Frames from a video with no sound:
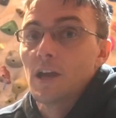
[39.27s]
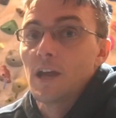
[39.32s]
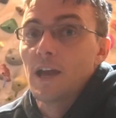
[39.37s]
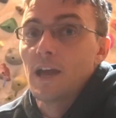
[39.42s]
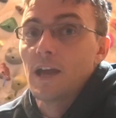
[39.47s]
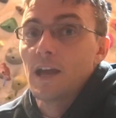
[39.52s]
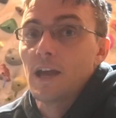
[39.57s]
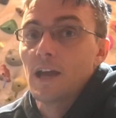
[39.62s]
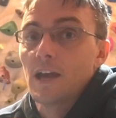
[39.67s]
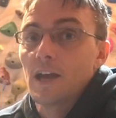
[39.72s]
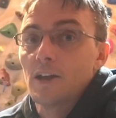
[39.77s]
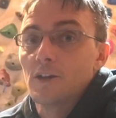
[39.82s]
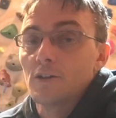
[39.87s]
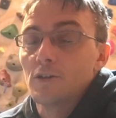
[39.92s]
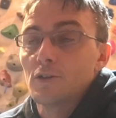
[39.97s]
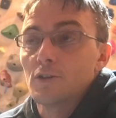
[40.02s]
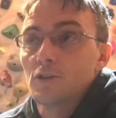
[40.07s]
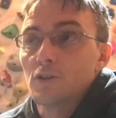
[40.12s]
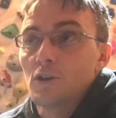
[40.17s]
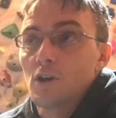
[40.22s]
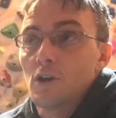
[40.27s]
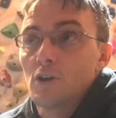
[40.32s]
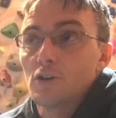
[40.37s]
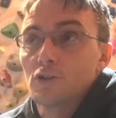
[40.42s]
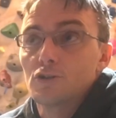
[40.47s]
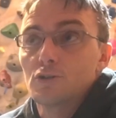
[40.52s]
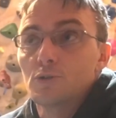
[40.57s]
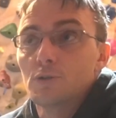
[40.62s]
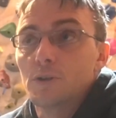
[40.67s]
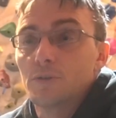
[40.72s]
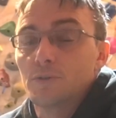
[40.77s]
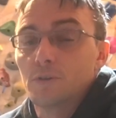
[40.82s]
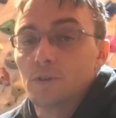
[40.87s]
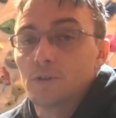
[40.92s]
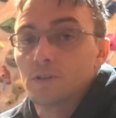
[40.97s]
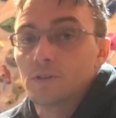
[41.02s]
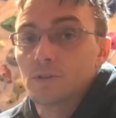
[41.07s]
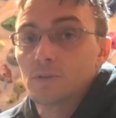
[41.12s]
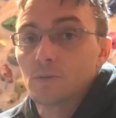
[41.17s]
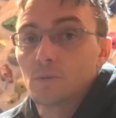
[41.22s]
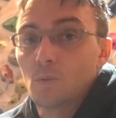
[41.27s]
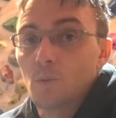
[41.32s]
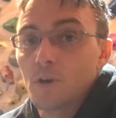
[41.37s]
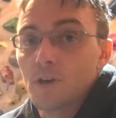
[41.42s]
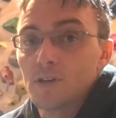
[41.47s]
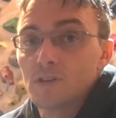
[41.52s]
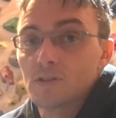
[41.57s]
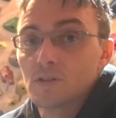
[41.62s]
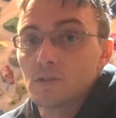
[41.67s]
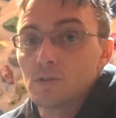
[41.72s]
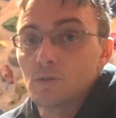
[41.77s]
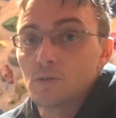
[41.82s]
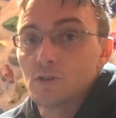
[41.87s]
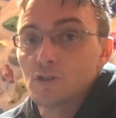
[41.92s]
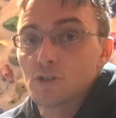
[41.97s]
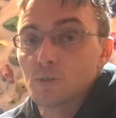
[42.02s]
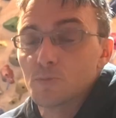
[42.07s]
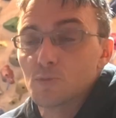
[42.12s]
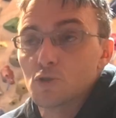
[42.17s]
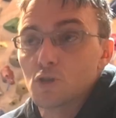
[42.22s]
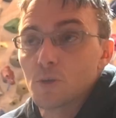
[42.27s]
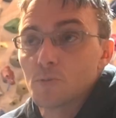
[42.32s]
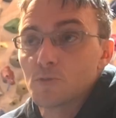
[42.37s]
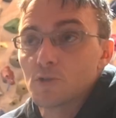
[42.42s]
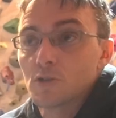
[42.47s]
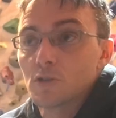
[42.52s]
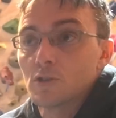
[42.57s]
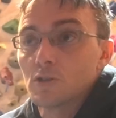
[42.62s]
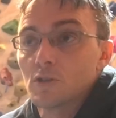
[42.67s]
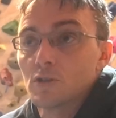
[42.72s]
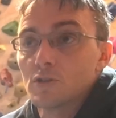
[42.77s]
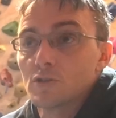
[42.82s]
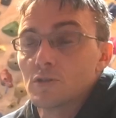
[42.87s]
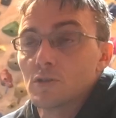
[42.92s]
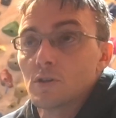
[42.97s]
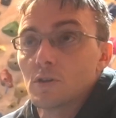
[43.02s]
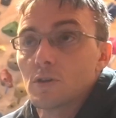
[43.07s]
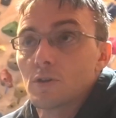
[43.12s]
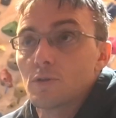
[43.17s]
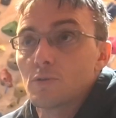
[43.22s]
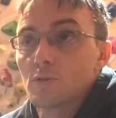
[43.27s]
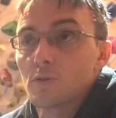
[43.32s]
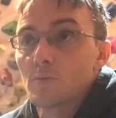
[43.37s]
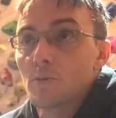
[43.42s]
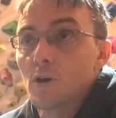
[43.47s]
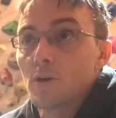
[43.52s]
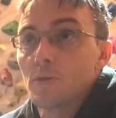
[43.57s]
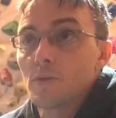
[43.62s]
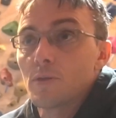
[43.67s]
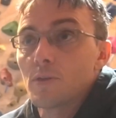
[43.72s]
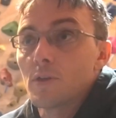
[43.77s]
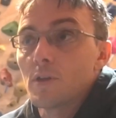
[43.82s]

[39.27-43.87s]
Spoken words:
and there are two different ways to do the subscription. There's the 3-month